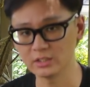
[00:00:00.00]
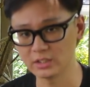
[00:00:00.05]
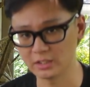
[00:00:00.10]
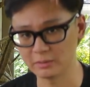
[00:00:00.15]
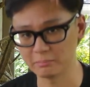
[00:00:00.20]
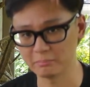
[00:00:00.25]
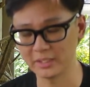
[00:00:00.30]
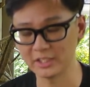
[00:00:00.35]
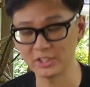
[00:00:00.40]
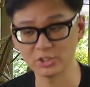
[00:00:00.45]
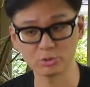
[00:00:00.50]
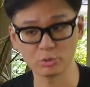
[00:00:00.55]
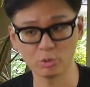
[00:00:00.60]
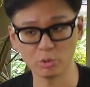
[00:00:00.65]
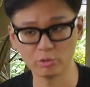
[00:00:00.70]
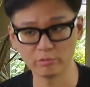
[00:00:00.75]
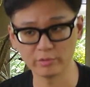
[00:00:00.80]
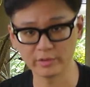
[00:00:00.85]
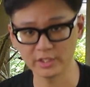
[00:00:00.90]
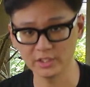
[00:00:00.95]
managed to
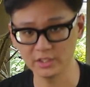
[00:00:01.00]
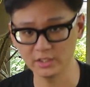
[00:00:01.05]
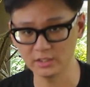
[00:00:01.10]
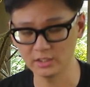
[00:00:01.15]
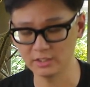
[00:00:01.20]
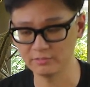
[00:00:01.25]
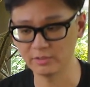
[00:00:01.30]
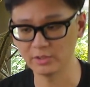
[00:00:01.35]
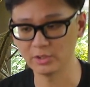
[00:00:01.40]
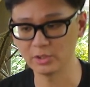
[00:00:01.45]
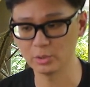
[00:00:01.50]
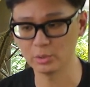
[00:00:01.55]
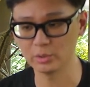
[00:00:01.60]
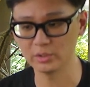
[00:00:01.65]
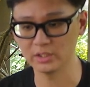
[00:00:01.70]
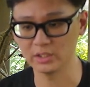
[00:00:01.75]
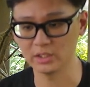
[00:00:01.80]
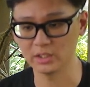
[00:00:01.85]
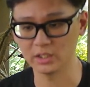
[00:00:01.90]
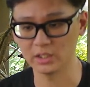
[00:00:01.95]
overheat, even though
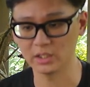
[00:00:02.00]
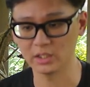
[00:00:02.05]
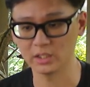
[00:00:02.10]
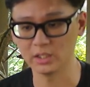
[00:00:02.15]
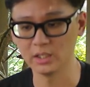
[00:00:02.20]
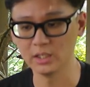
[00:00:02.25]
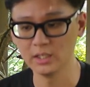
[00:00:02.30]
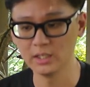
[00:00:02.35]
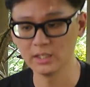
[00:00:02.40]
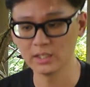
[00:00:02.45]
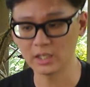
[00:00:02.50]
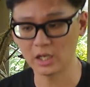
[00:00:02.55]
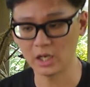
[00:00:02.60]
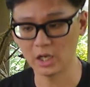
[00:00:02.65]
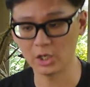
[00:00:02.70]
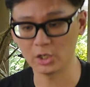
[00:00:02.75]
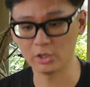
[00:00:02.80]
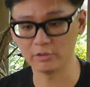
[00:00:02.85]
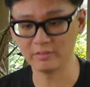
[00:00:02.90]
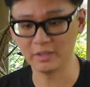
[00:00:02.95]
it
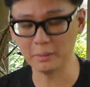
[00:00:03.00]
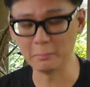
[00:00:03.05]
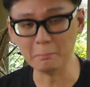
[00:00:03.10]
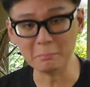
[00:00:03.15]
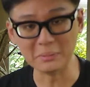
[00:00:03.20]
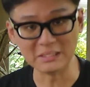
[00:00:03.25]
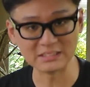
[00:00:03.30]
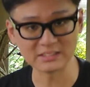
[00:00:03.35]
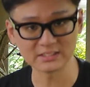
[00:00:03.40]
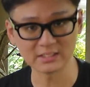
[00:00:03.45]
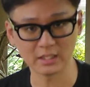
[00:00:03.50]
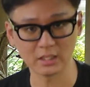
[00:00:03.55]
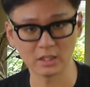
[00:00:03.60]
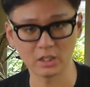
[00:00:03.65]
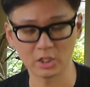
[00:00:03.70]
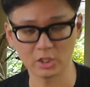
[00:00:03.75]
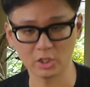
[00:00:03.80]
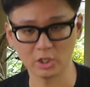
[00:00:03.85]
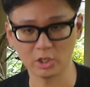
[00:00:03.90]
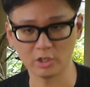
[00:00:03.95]
kind of emits a
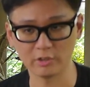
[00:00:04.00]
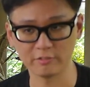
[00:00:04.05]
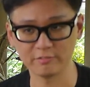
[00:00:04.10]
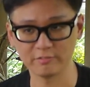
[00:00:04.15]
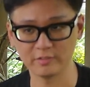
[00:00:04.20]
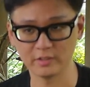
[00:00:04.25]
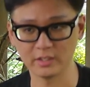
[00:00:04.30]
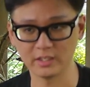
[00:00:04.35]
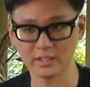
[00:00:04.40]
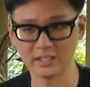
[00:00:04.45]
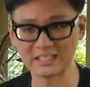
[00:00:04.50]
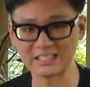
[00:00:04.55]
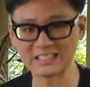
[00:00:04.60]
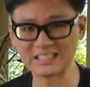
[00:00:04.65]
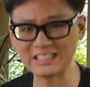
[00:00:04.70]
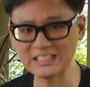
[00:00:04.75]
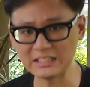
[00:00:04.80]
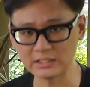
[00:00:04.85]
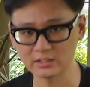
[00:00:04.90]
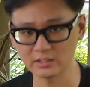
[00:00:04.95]
lot of
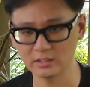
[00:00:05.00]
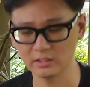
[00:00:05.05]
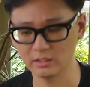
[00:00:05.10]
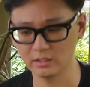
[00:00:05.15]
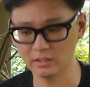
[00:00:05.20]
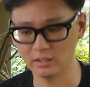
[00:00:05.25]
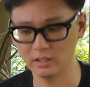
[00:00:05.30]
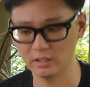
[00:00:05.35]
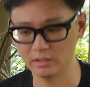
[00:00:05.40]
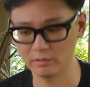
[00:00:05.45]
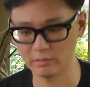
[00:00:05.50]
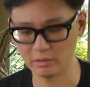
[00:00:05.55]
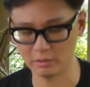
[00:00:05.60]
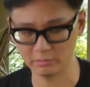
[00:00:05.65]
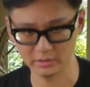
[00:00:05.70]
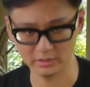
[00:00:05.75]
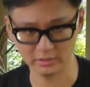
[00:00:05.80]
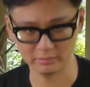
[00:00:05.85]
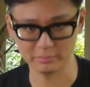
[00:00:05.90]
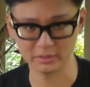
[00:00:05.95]
heat
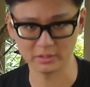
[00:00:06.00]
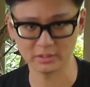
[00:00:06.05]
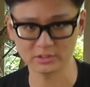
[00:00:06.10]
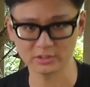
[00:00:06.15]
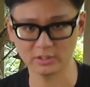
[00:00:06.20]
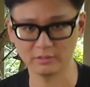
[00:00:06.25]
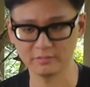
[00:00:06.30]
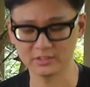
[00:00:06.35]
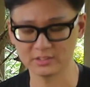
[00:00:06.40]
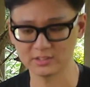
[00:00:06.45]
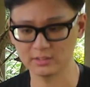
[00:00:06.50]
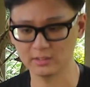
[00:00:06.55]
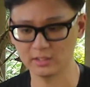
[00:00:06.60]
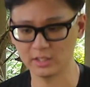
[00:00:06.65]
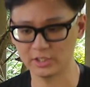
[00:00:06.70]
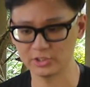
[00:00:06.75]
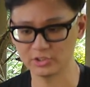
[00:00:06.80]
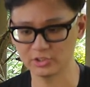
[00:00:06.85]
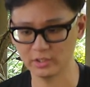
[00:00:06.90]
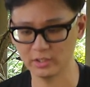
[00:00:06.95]
around it because of its
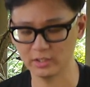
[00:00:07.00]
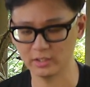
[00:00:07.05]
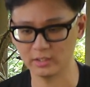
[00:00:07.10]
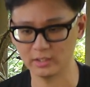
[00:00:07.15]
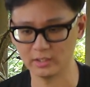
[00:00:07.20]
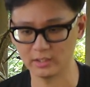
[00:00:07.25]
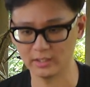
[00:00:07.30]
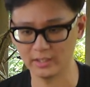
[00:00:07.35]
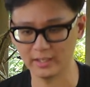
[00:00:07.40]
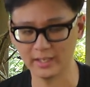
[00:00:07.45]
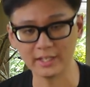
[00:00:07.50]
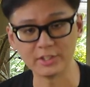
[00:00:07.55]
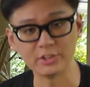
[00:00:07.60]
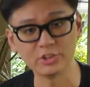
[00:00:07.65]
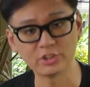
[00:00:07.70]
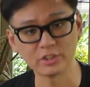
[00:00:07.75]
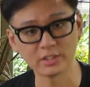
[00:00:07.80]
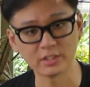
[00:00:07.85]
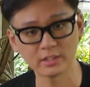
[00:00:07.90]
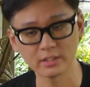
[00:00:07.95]
large
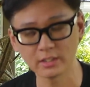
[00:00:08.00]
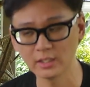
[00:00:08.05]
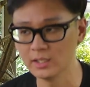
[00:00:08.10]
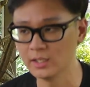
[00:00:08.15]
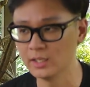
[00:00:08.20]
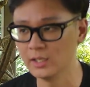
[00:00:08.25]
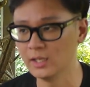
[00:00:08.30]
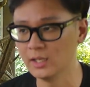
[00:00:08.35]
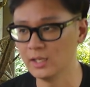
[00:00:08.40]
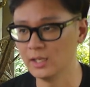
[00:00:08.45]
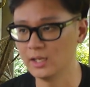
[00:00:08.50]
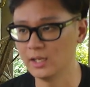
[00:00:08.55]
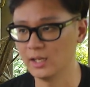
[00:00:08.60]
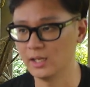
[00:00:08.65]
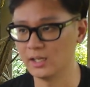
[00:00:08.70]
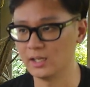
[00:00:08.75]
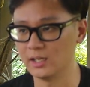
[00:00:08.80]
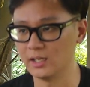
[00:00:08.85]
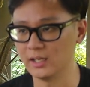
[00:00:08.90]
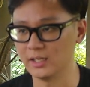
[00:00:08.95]
engine
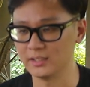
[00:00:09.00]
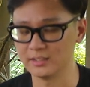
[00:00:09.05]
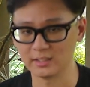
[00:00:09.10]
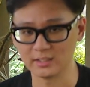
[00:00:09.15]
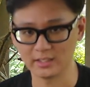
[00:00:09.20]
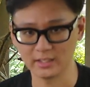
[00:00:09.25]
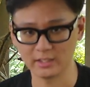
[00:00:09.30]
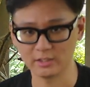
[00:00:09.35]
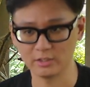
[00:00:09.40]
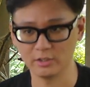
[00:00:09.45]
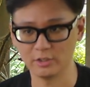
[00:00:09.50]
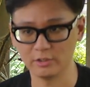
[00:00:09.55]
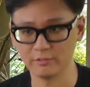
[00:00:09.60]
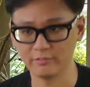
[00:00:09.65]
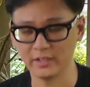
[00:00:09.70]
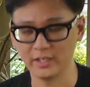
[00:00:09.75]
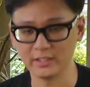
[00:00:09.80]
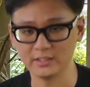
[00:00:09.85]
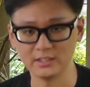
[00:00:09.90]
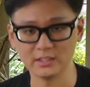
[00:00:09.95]
and the lack of
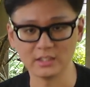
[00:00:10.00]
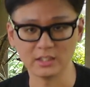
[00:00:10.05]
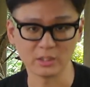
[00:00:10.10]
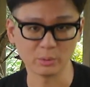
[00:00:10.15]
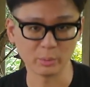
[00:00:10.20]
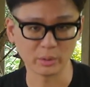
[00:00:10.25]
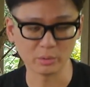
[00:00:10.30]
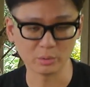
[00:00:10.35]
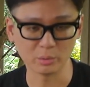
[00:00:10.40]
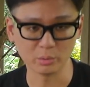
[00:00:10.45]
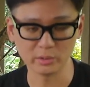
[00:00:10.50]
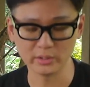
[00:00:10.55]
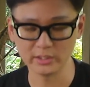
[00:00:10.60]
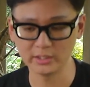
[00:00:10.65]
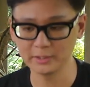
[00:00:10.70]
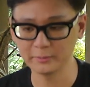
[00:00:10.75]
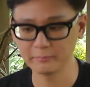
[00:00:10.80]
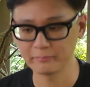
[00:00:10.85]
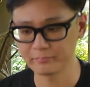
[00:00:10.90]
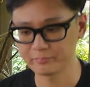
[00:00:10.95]
any liquid cooling.